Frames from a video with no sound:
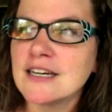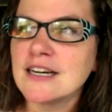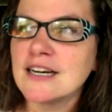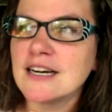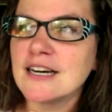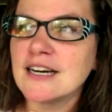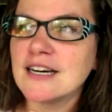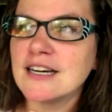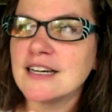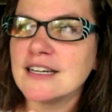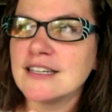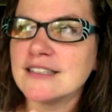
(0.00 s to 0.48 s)

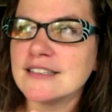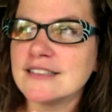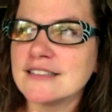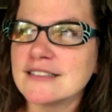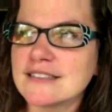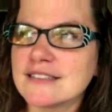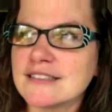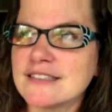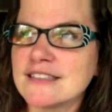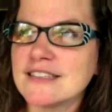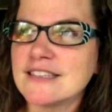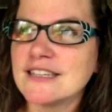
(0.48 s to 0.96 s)

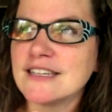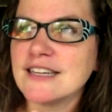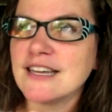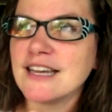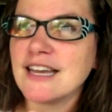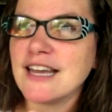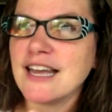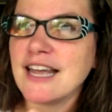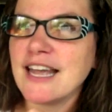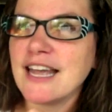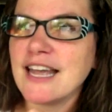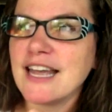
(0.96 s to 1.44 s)

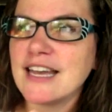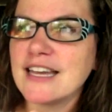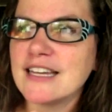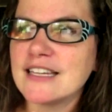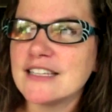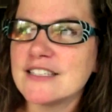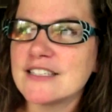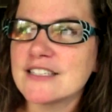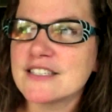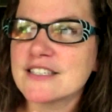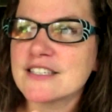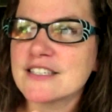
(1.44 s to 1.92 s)

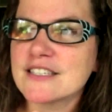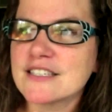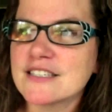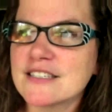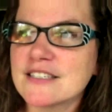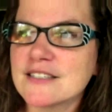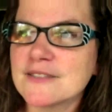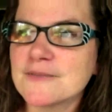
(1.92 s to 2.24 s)
And